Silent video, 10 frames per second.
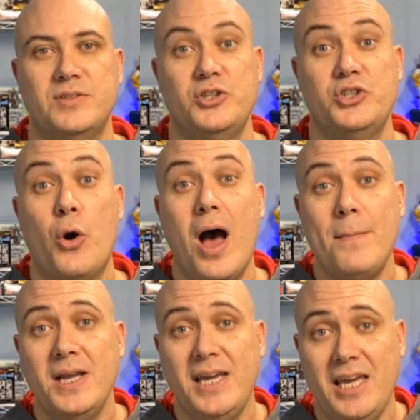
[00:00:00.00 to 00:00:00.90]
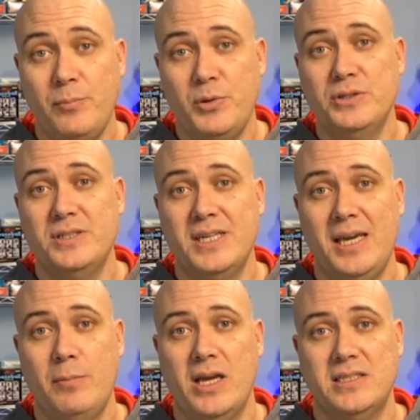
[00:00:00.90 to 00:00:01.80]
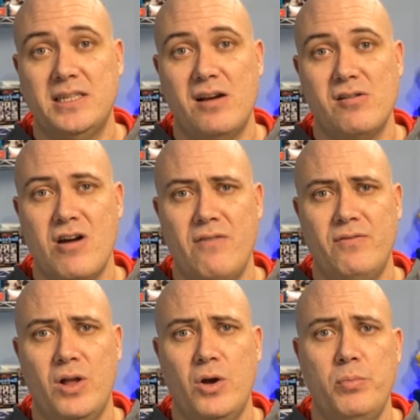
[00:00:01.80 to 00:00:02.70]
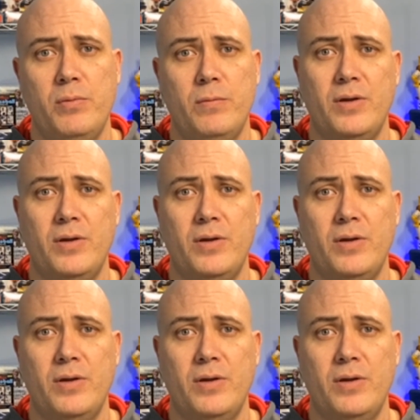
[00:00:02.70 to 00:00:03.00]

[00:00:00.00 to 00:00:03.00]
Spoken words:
So I'm going to keep using eBay Standard Envelope,